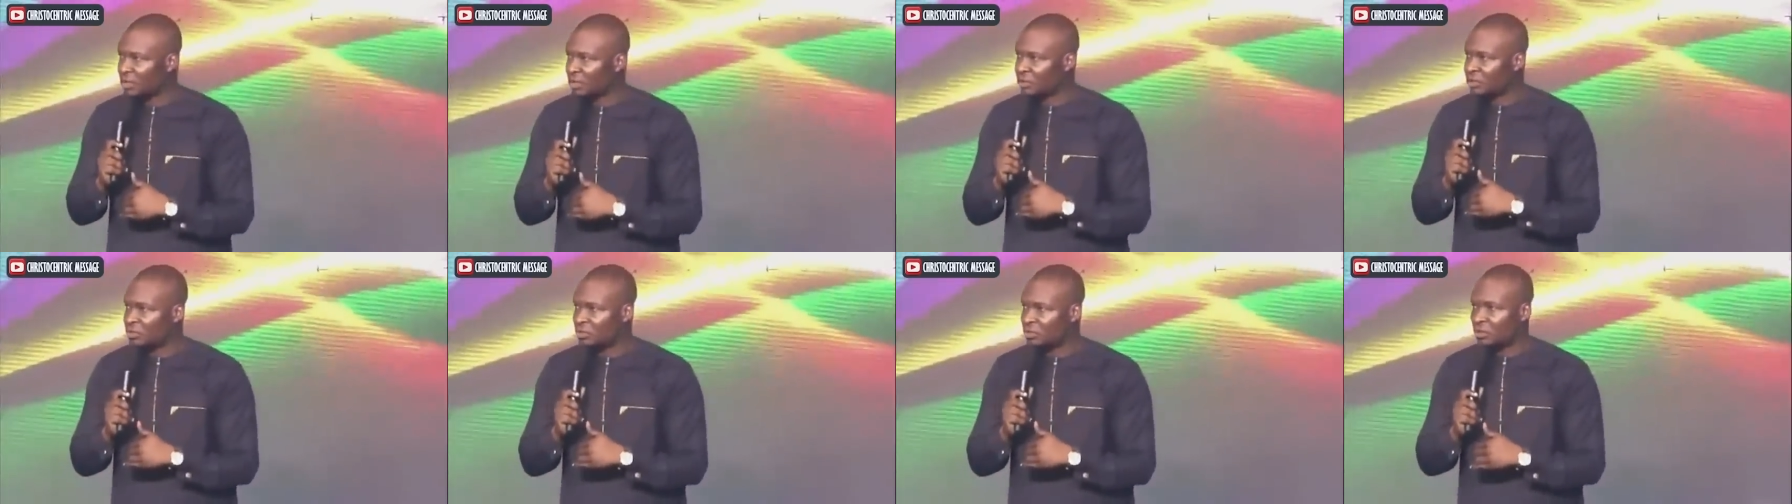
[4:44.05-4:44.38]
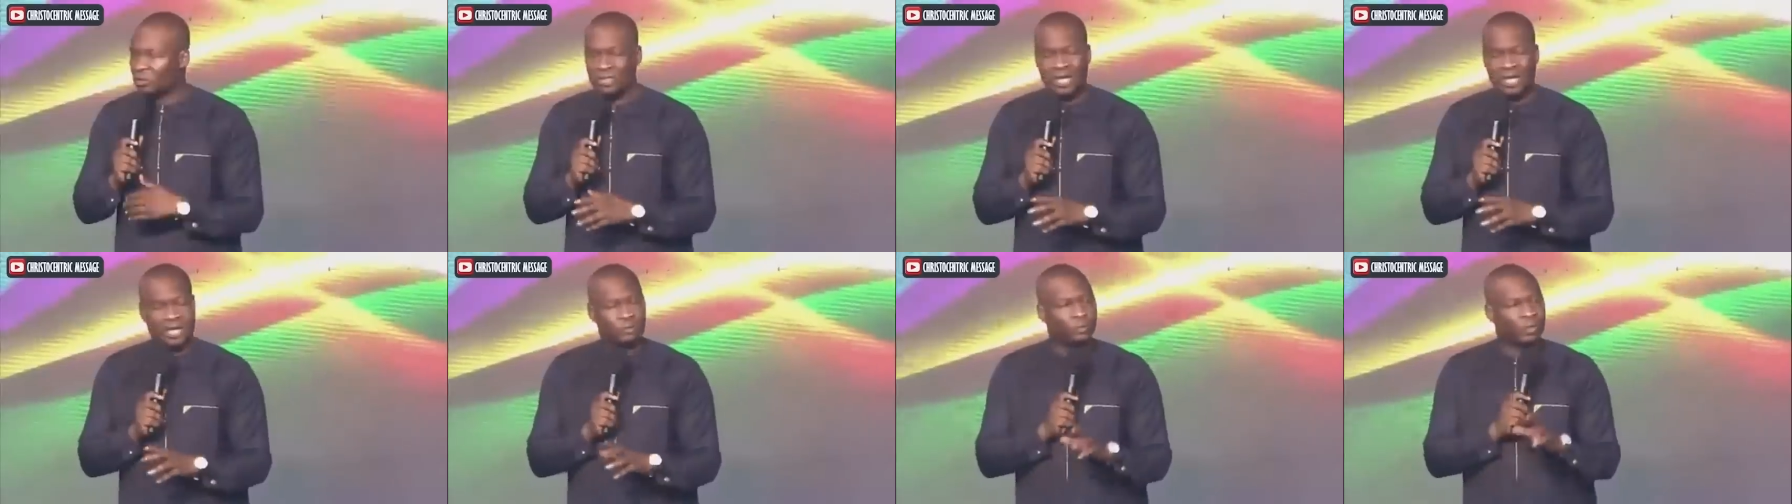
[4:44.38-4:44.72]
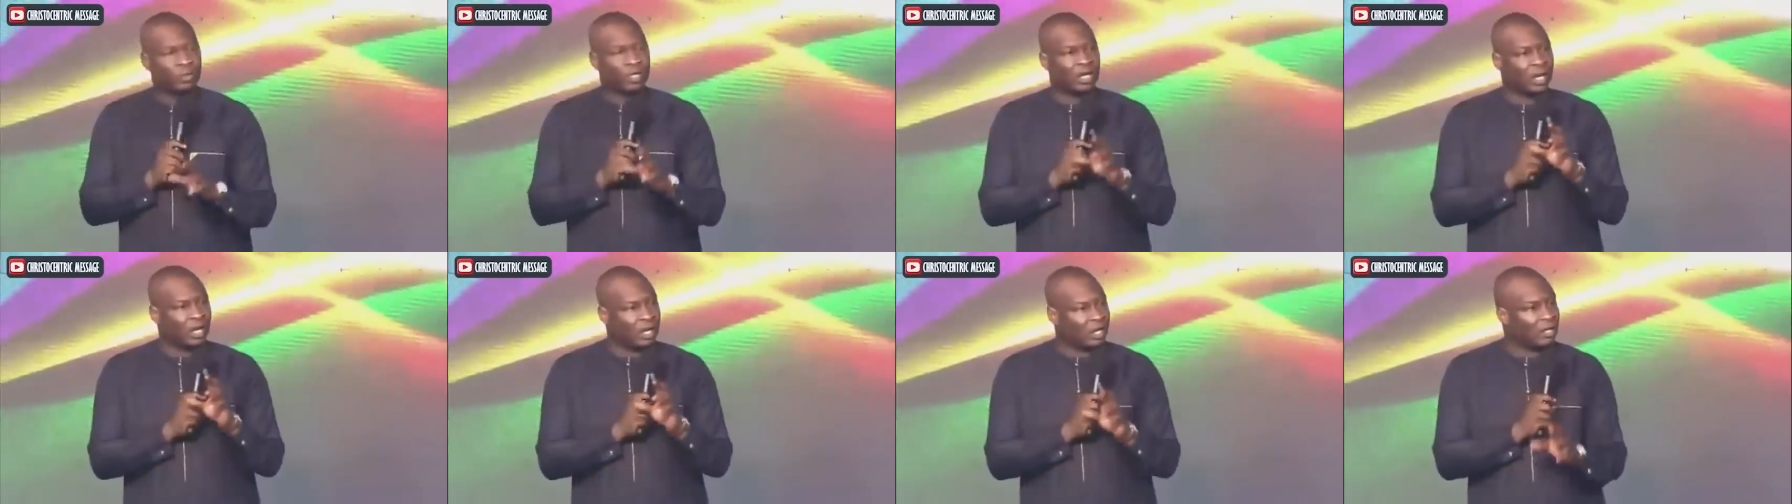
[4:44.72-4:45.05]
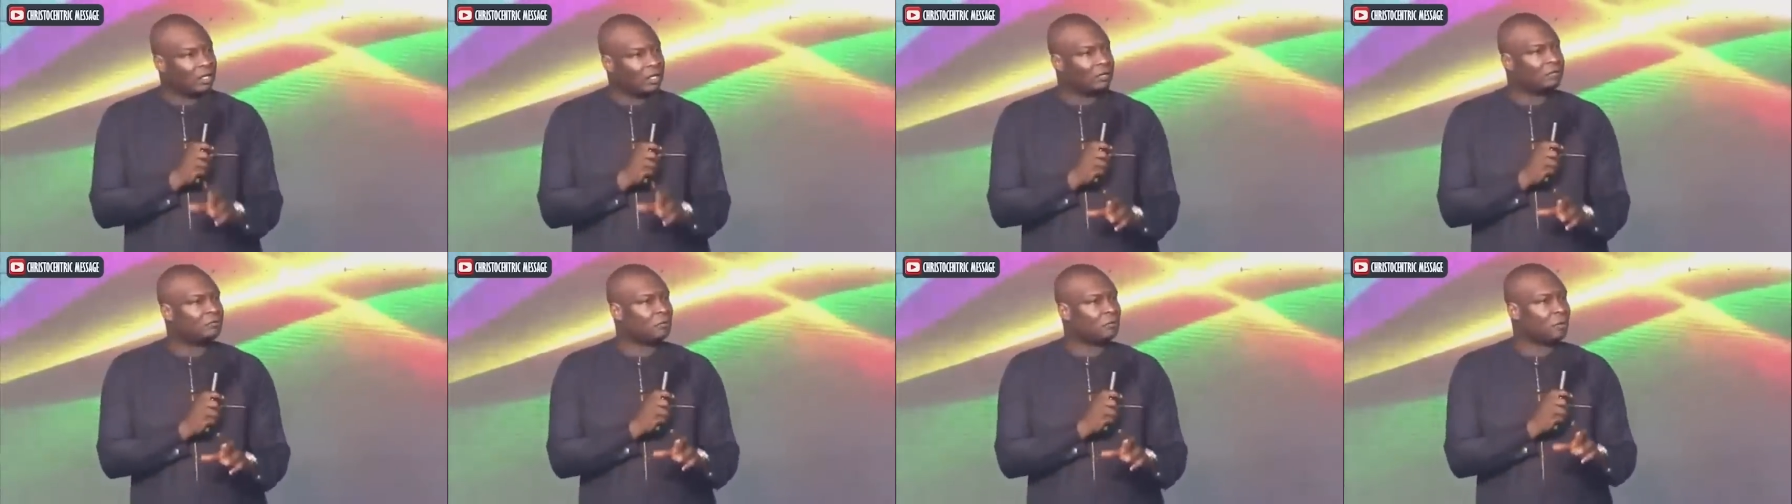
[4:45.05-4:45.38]
so that we
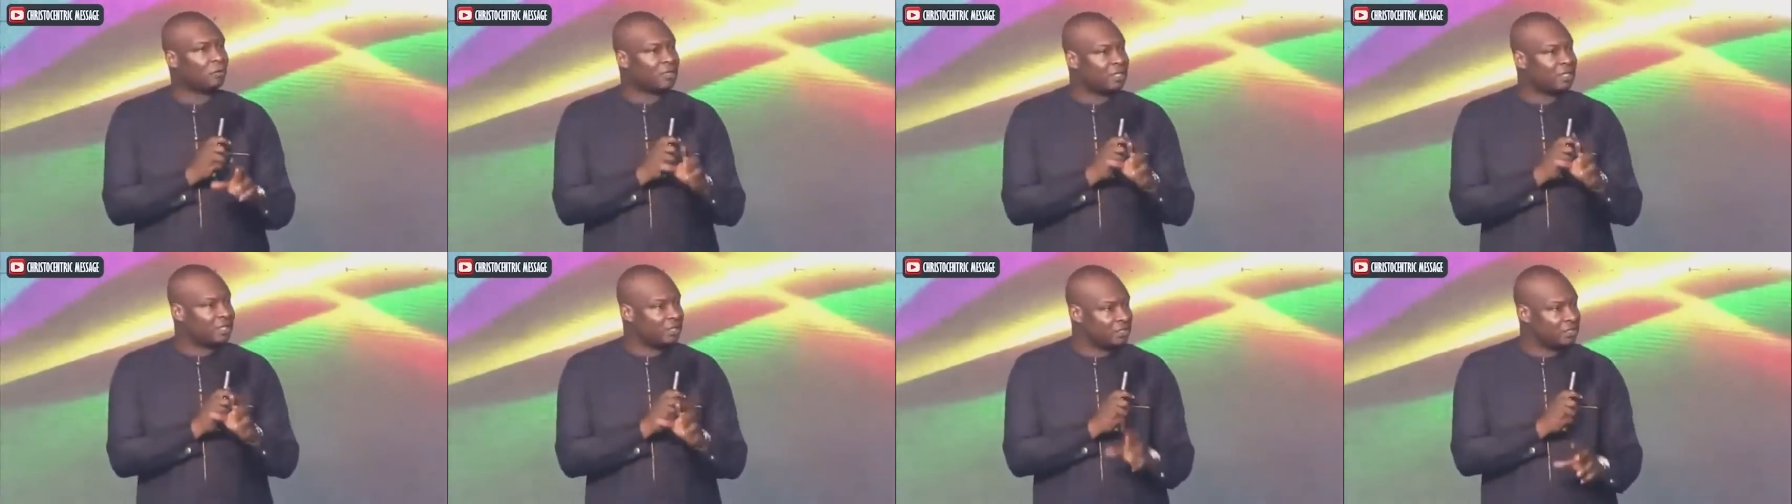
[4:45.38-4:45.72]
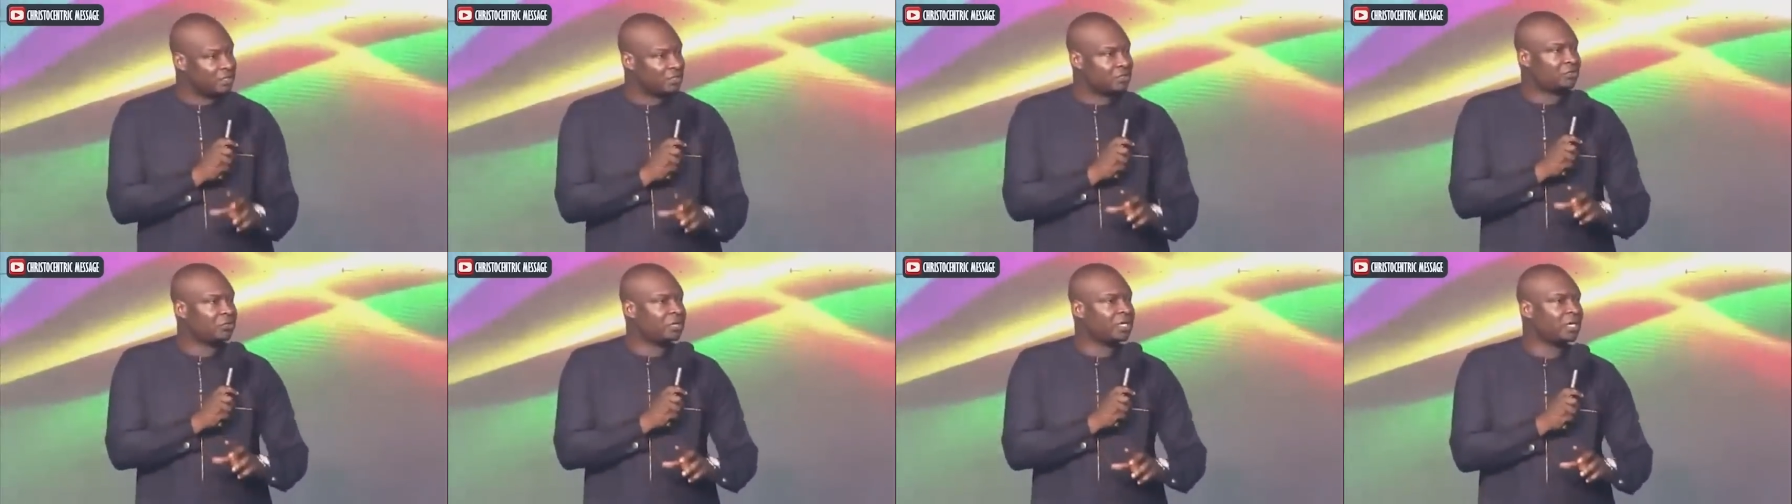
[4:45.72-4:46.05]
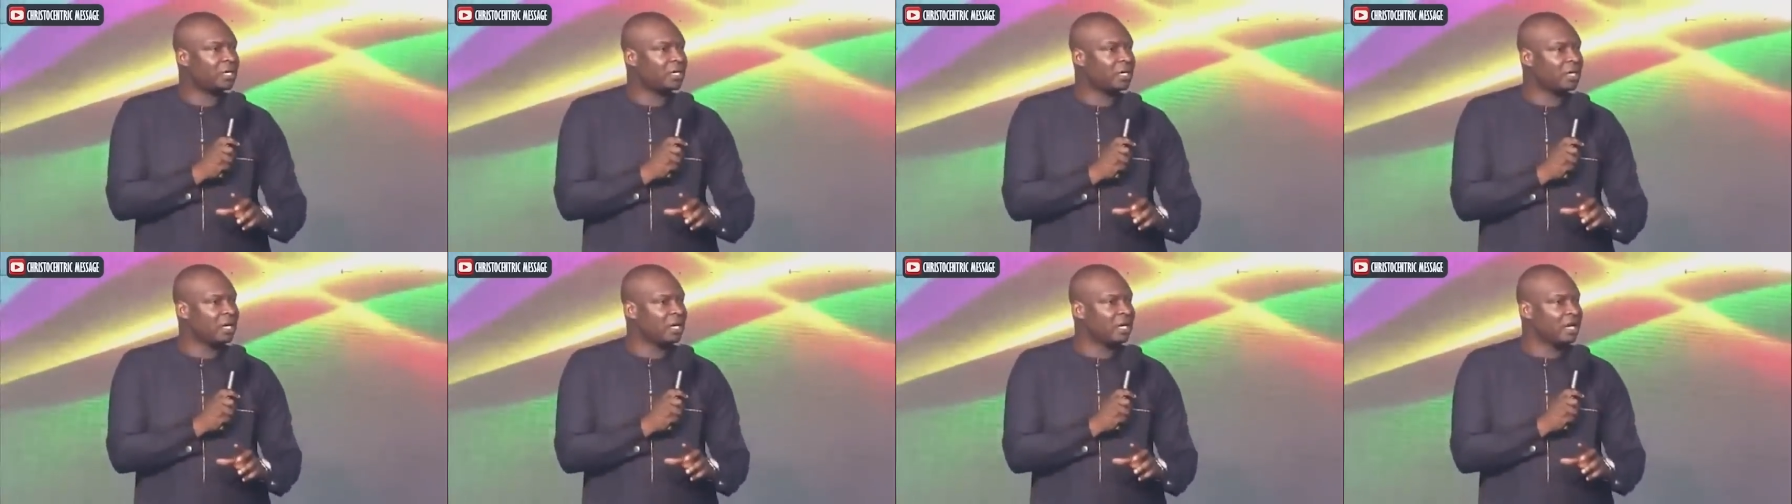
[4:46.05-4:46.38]
learn from history